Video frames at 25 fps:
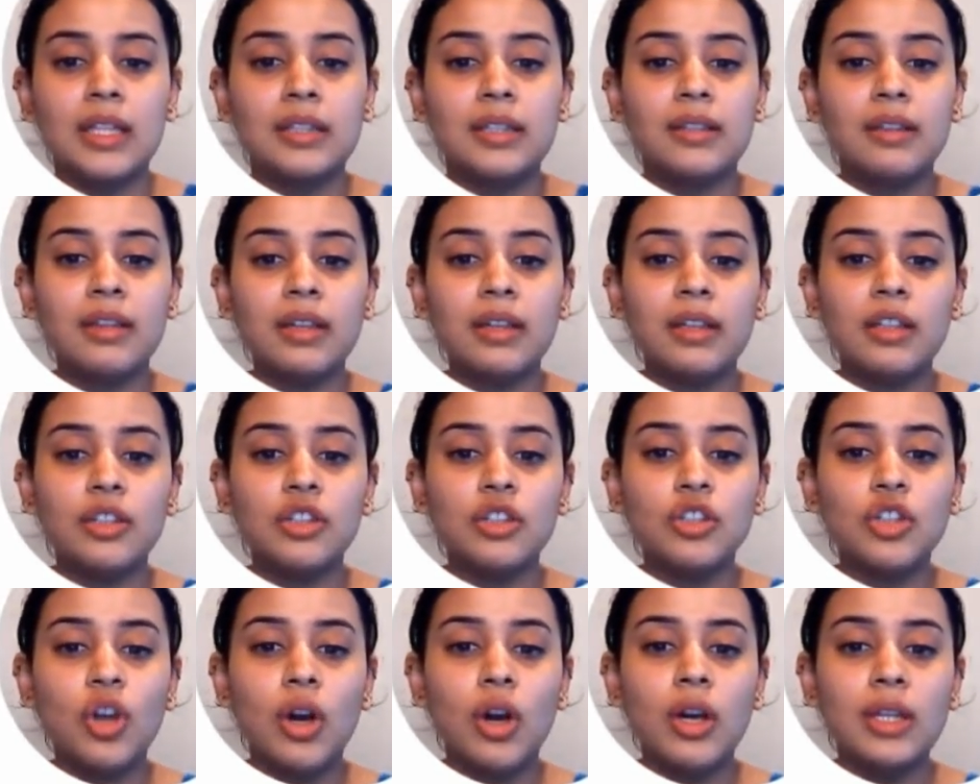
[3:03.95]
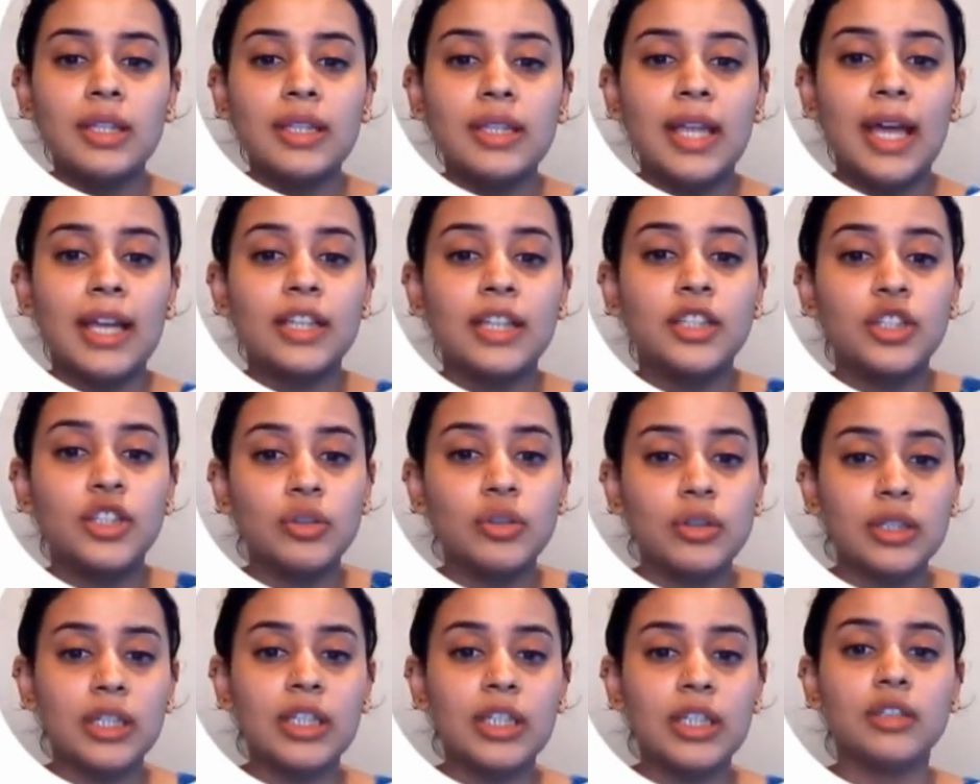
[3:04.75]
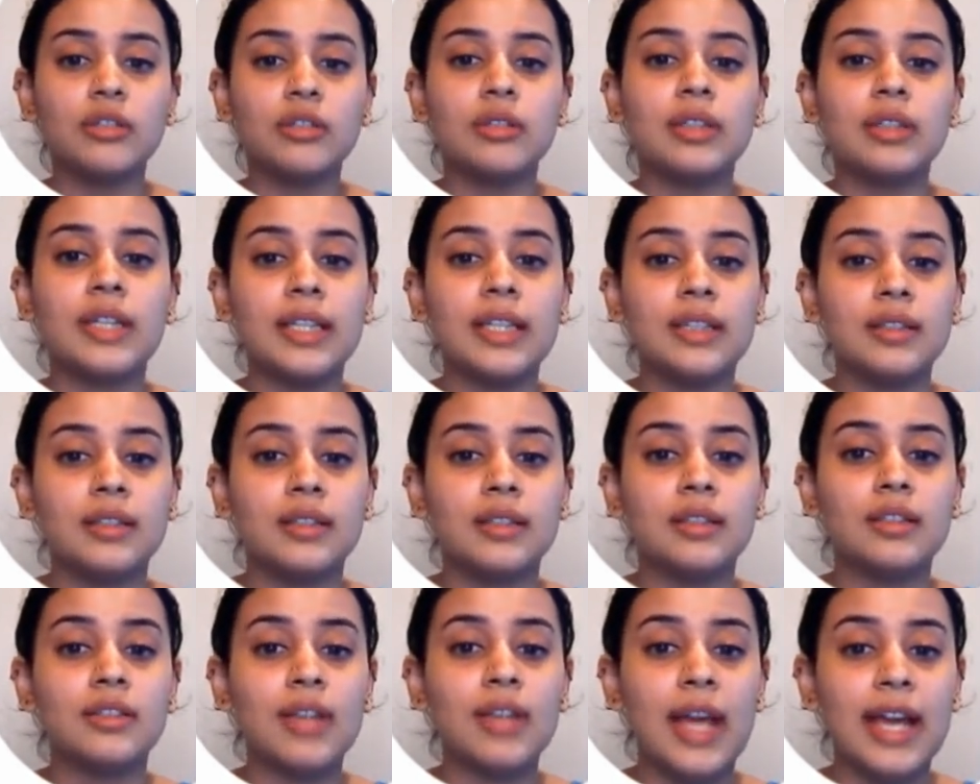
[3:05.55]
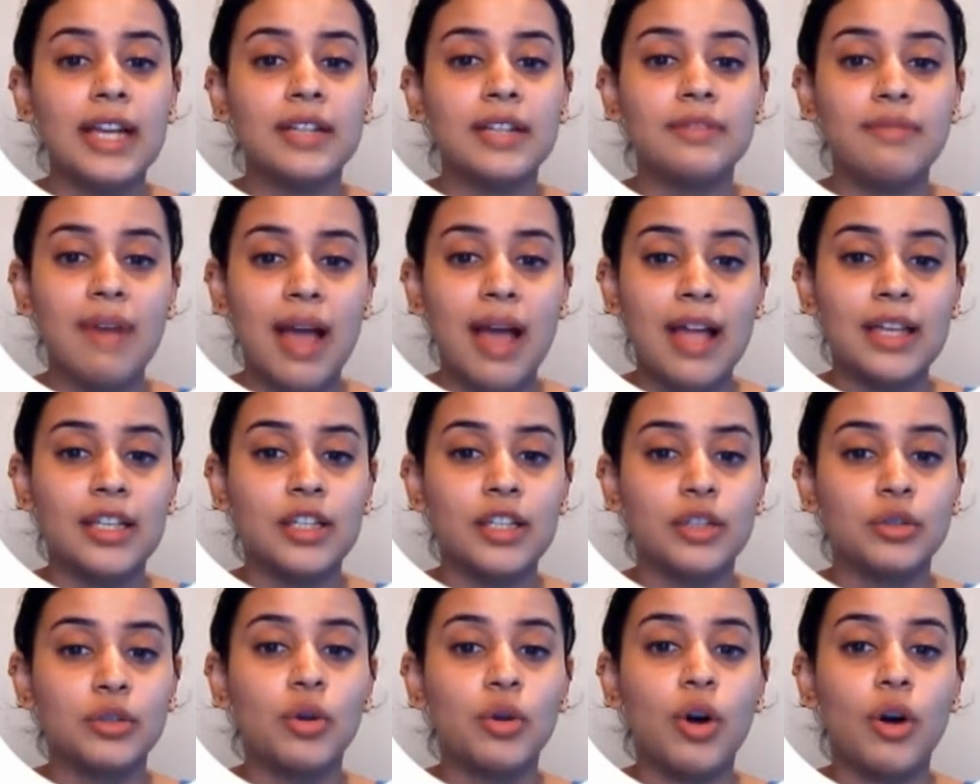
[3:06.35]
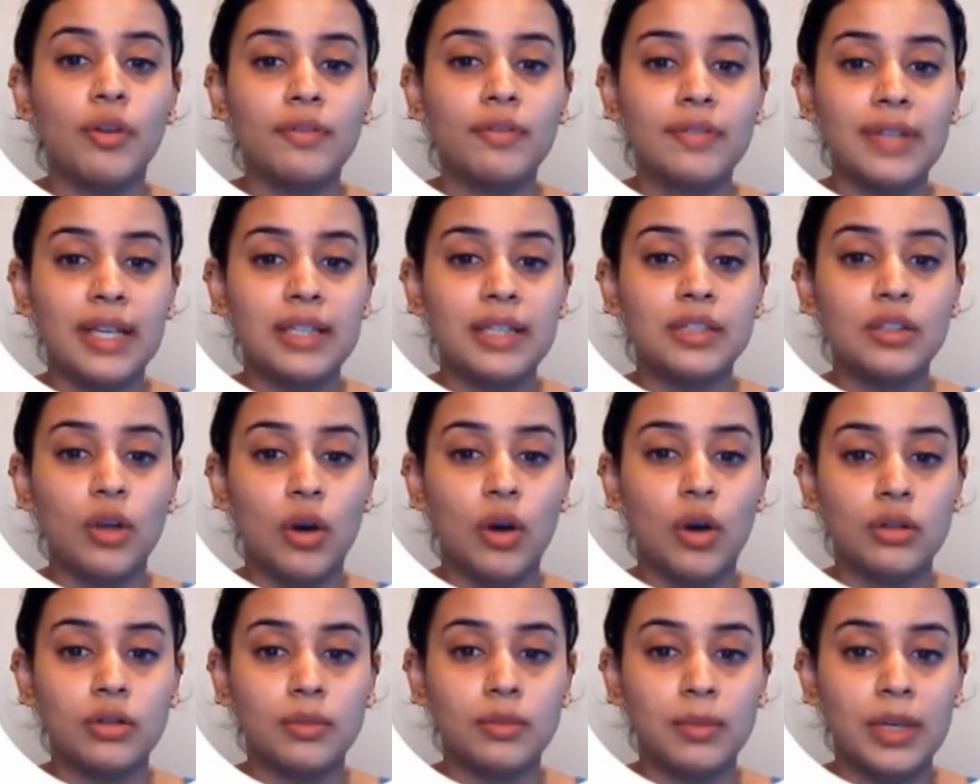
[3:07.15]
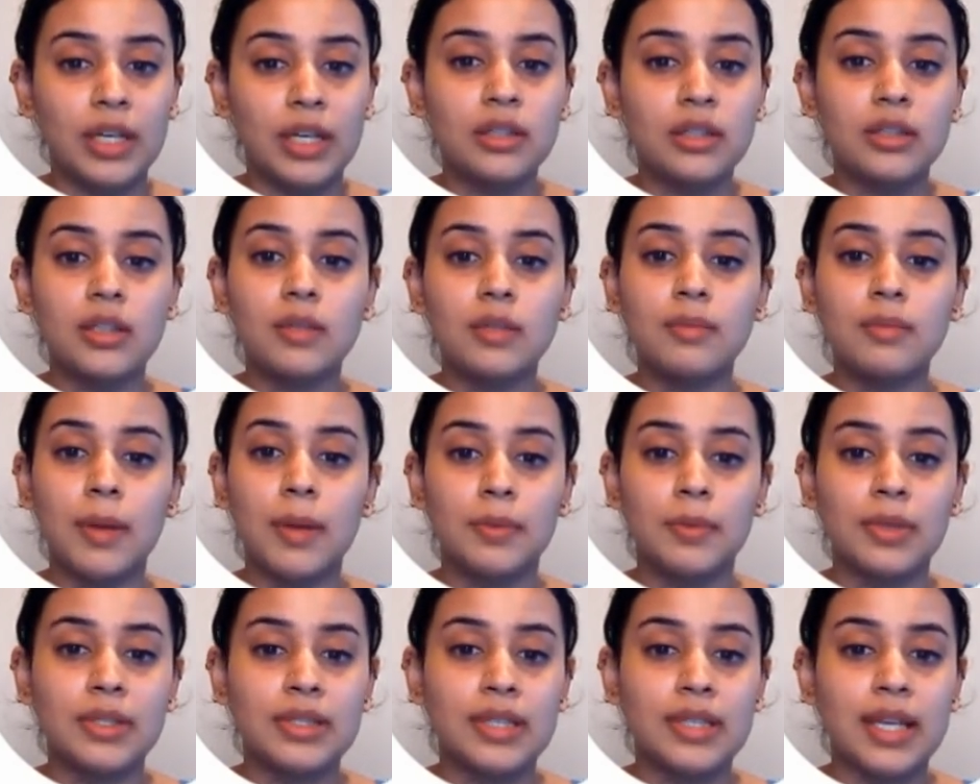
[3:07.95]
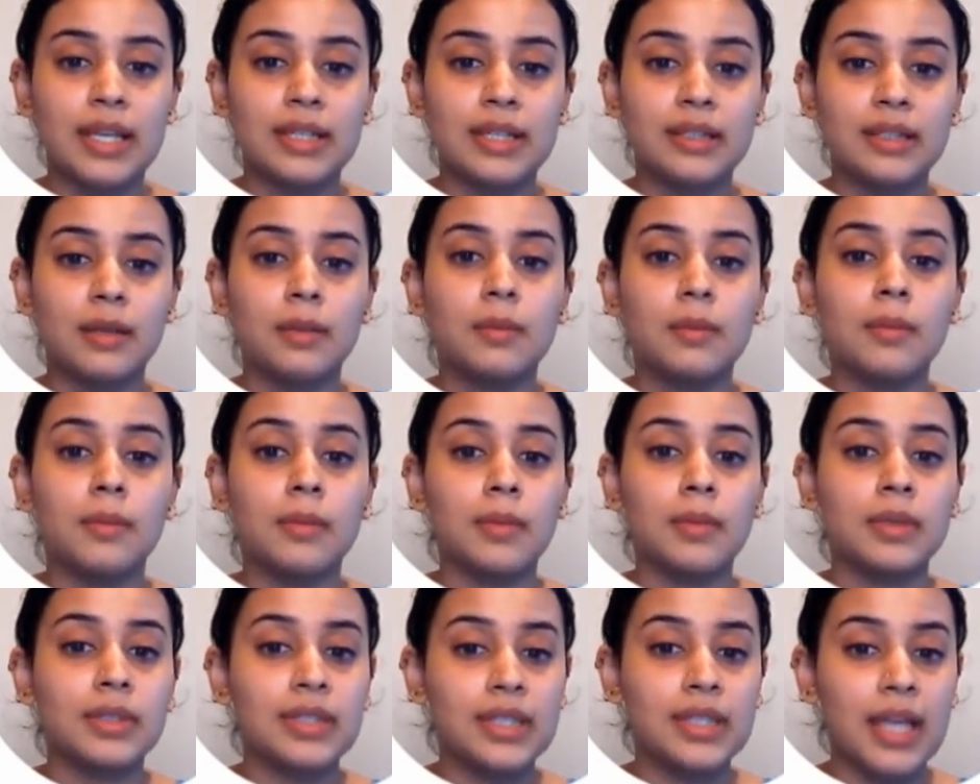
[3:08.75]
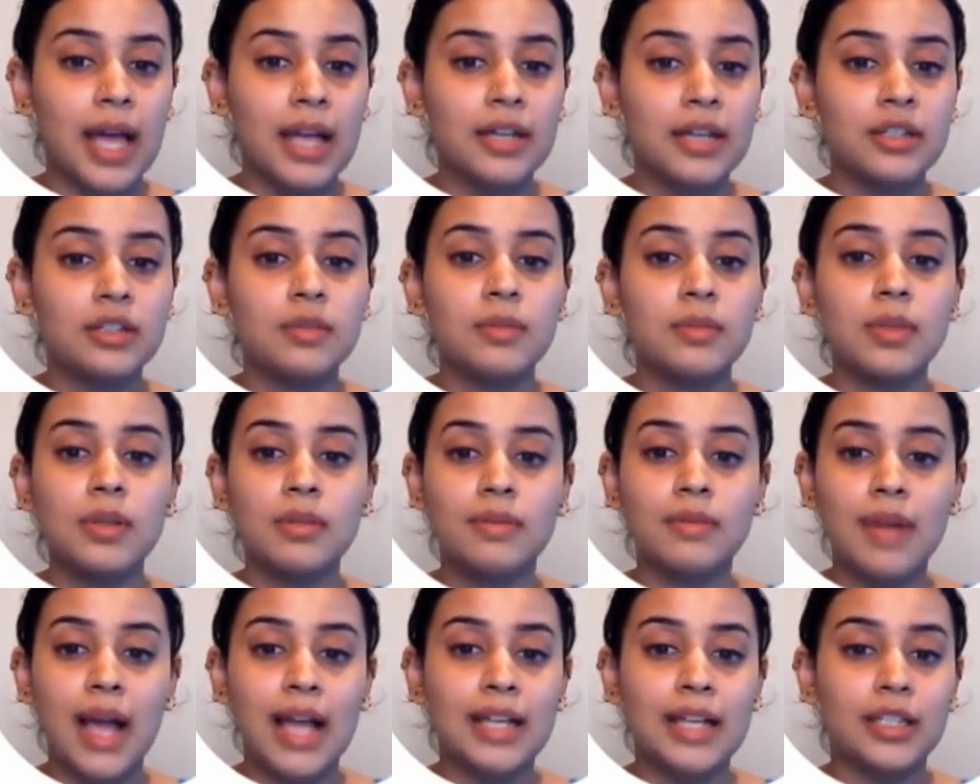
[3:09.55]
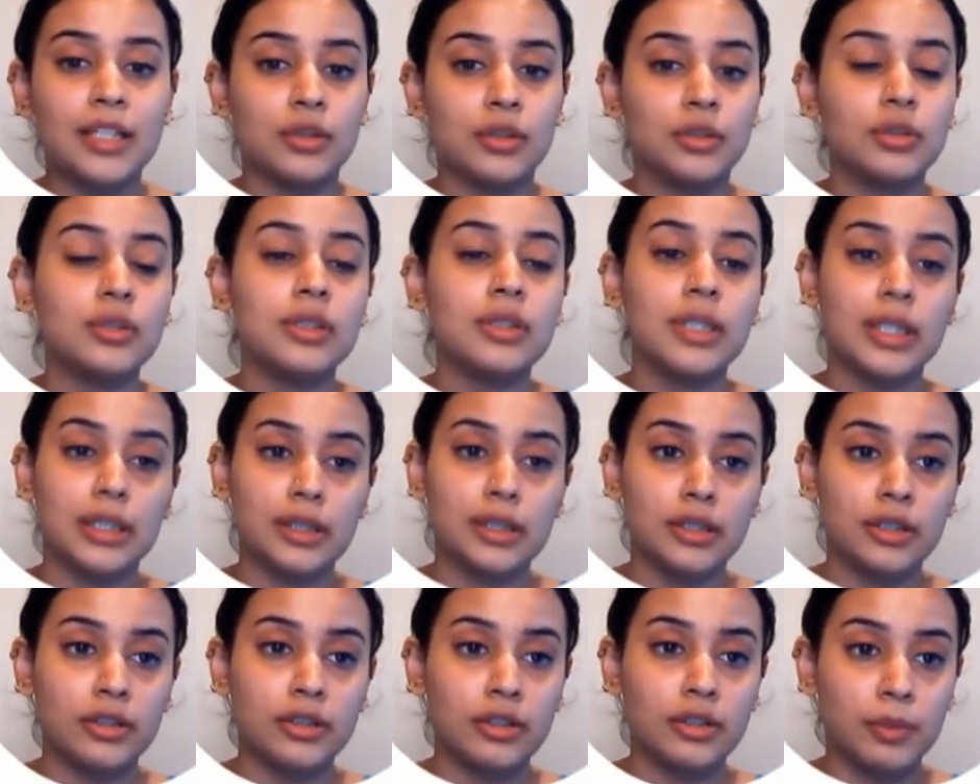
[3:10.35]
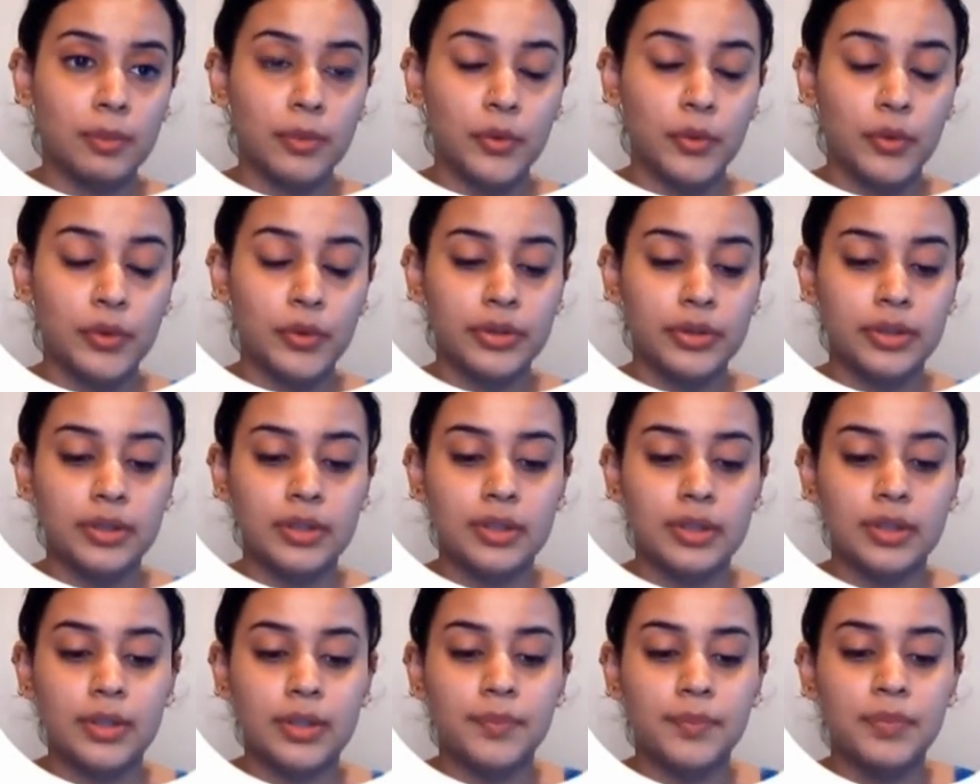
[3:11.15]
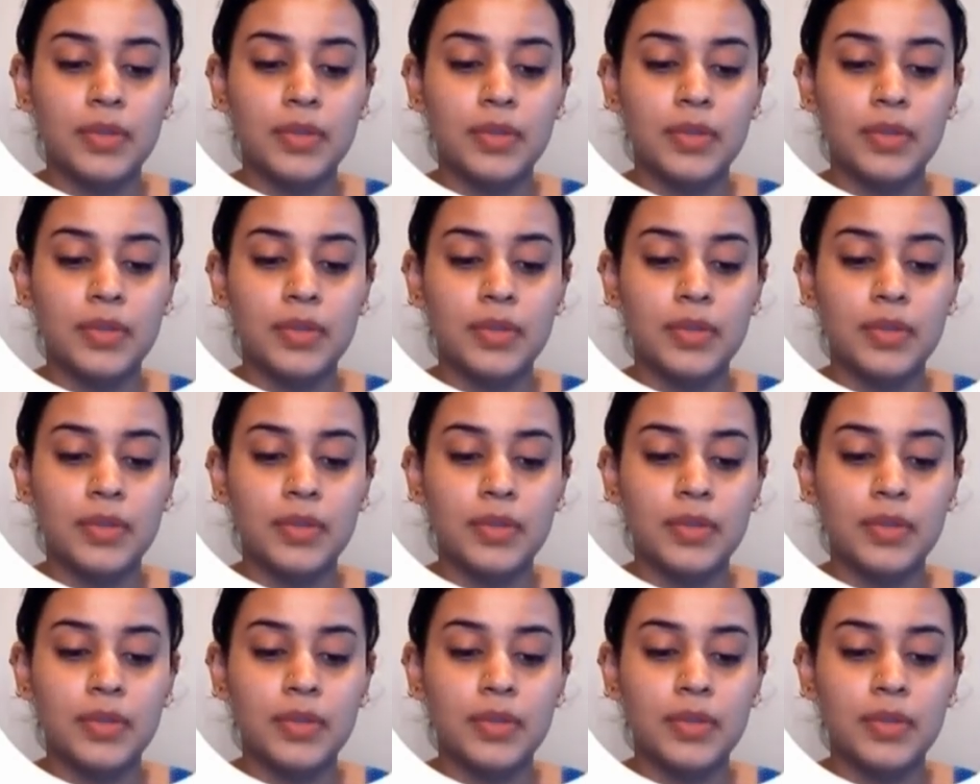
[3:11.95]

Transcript: They ensure that you need to get the right value of test automation by presenting tangible values in the reports.